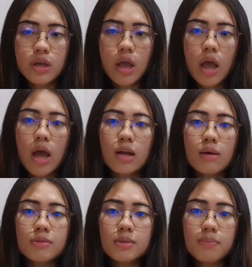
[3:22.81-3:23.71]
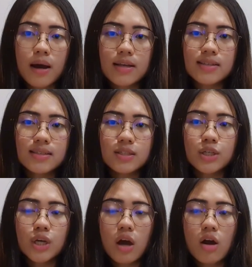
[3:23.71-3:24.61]
and optimize the
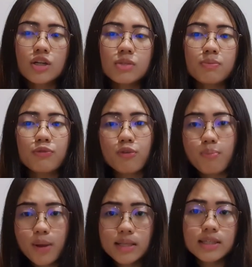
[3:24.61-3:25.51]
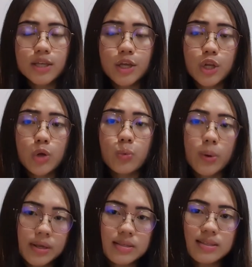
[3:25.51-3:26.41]
car's performance in a
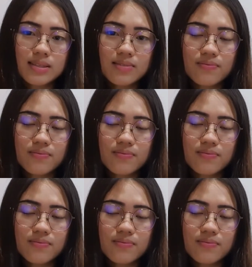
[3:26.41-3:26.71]
race.